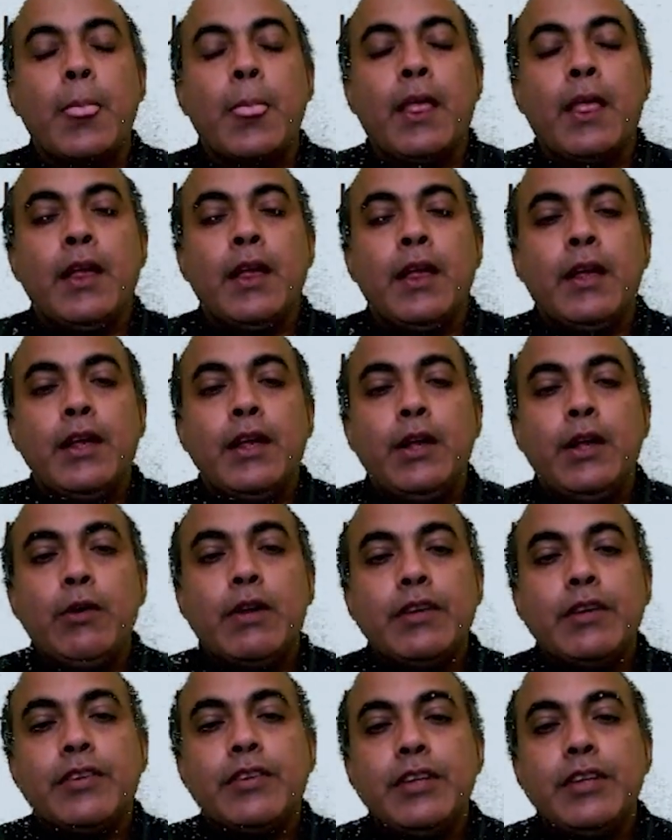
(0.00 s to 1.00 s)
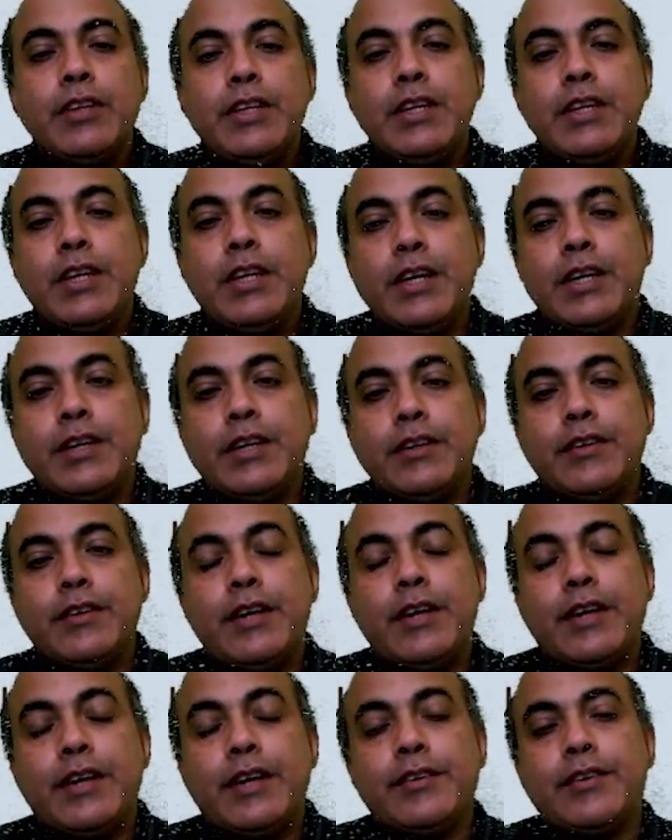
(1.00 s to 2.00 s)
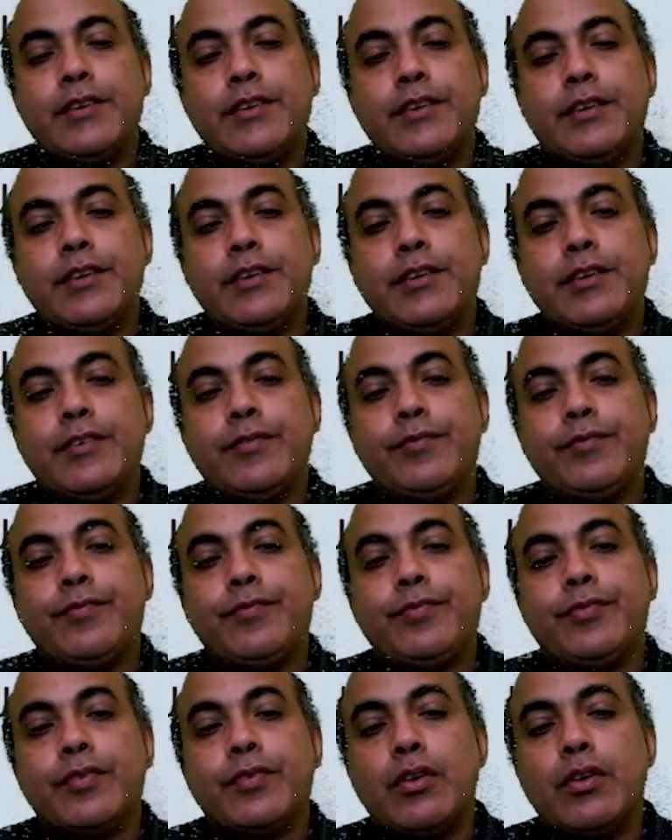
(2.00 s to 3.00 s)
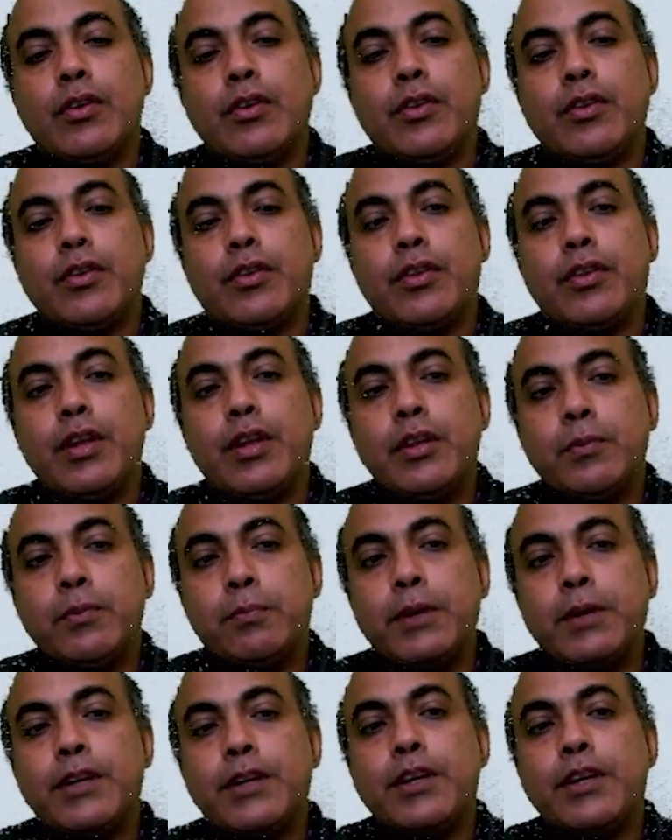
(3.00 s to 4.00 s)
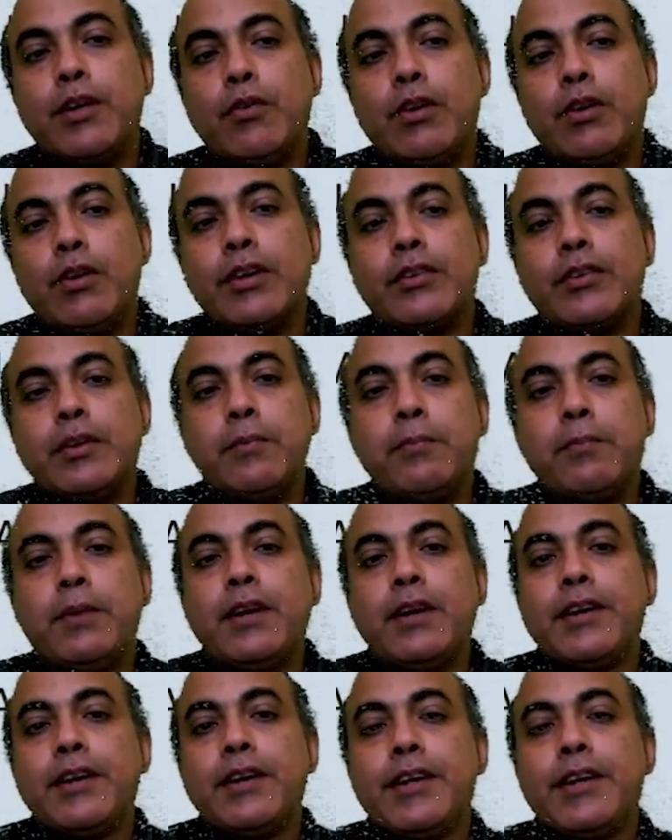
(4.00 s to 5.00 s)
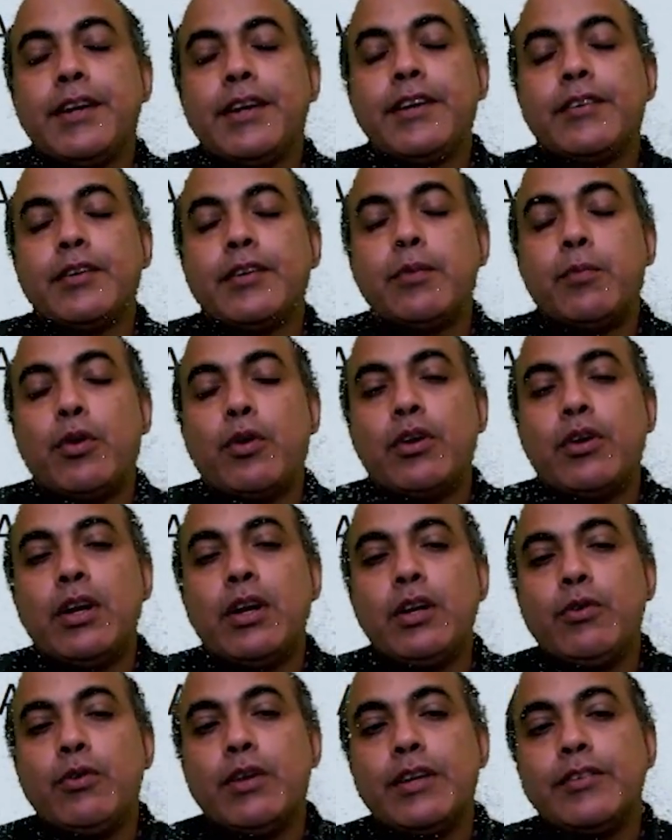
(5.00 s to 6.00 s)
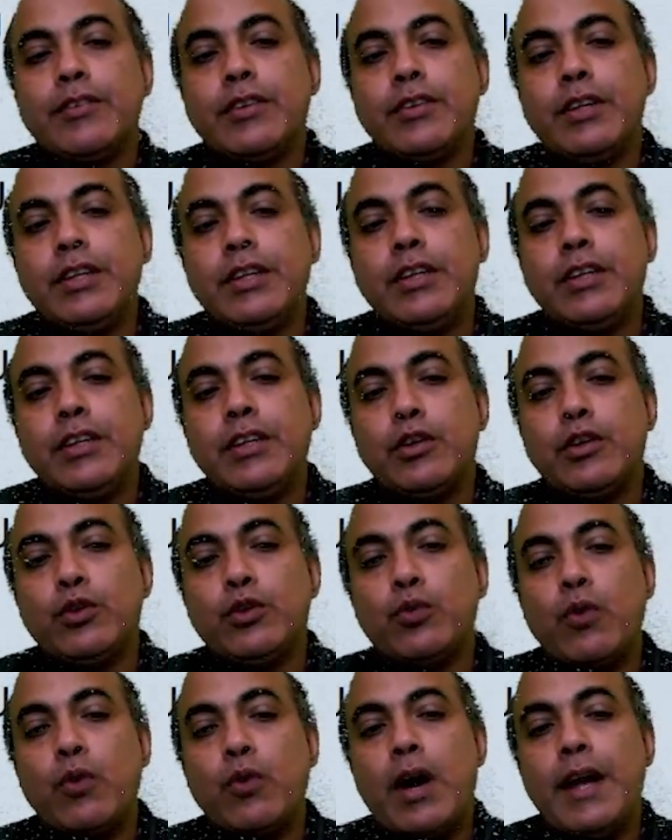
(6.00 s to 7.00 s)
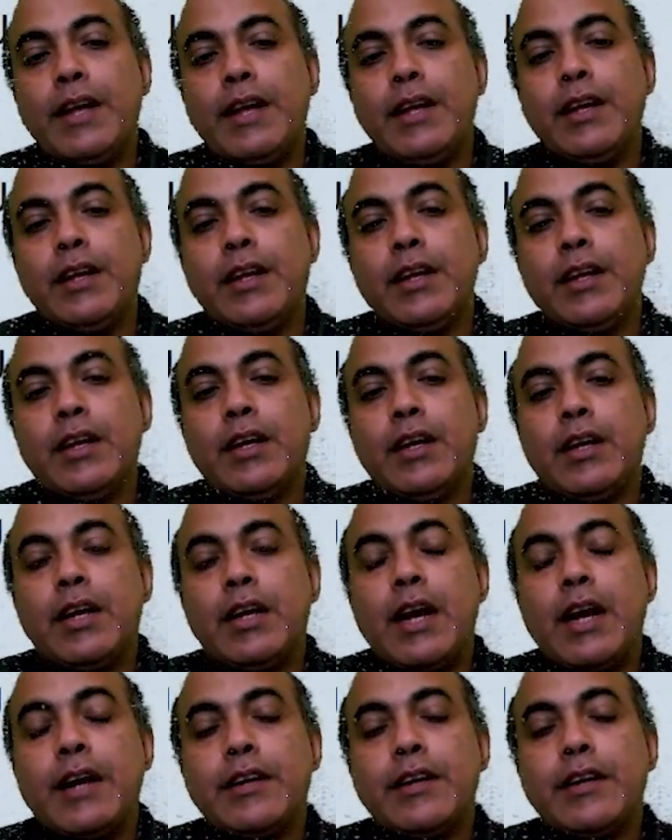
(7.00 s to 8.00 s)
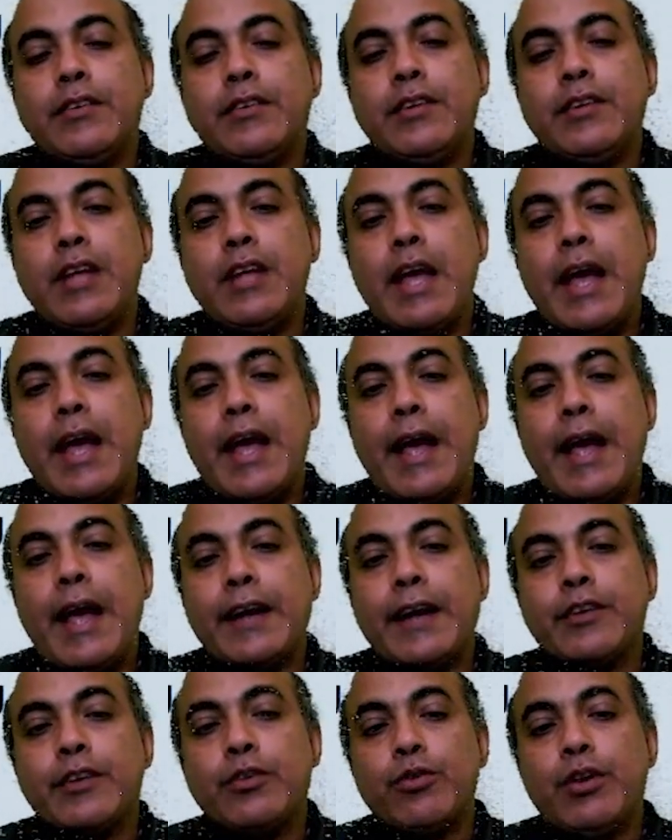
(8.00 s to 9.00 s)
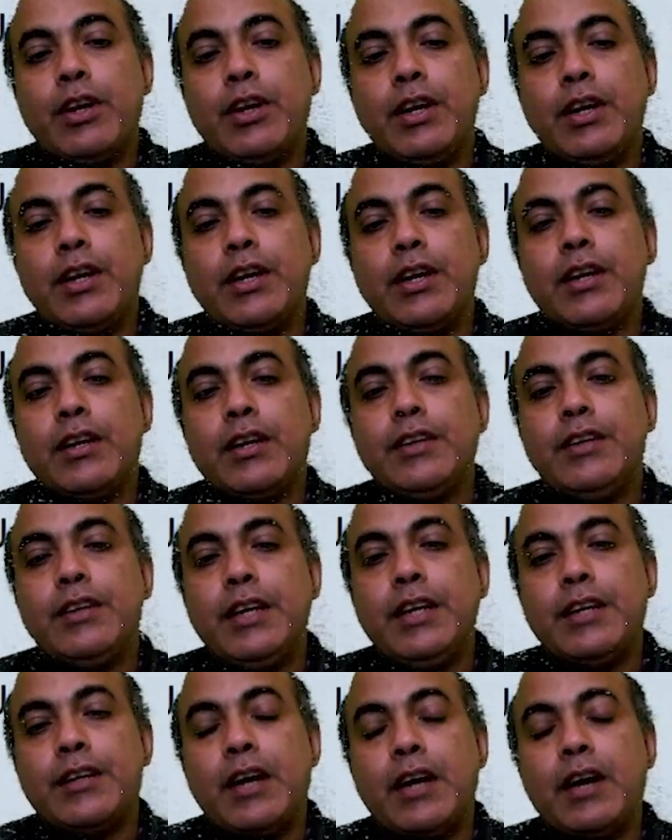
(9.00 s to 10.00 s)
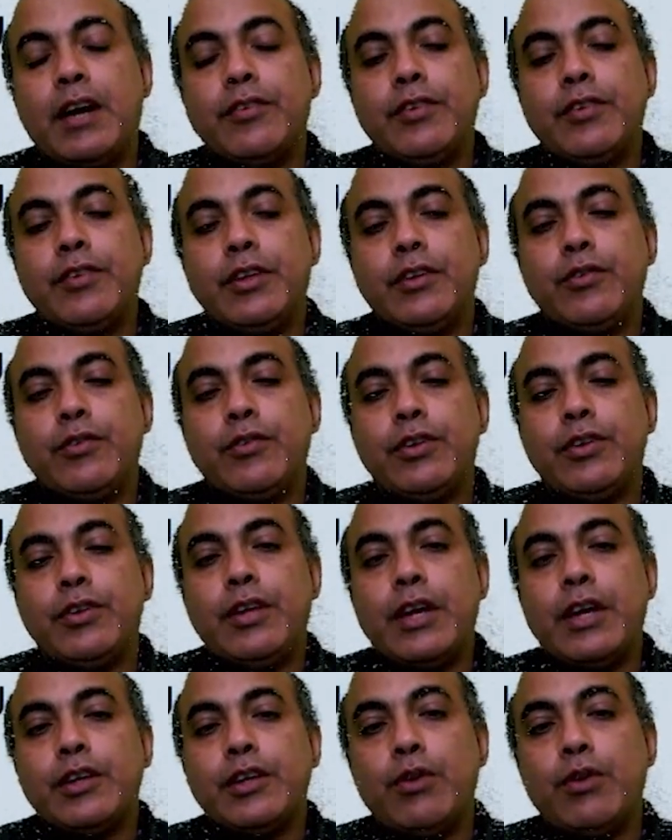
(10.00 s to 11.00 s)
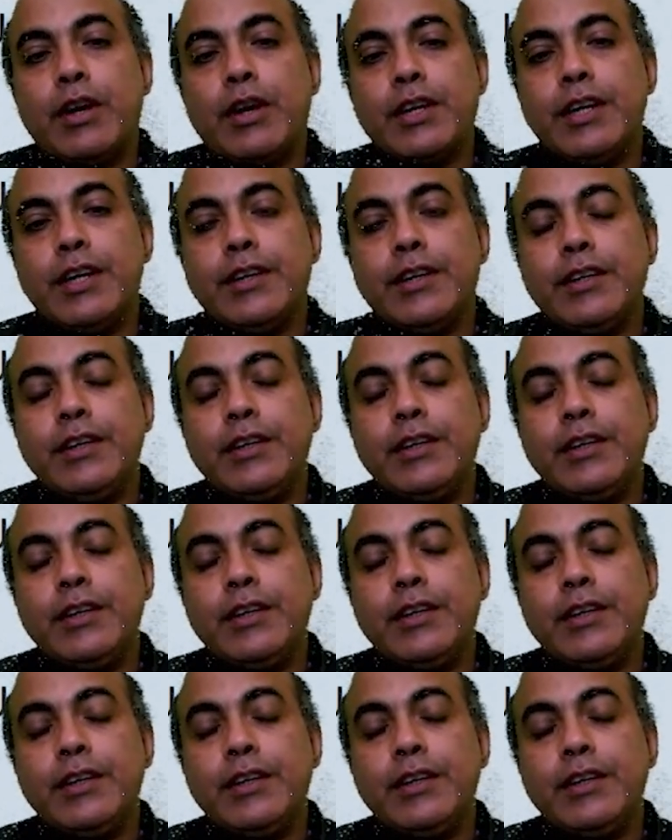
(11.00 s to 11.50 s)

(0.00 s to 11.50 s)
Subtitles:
You can see here that this particular simple regression model, you can see this is y, that is the actual data that you are getting,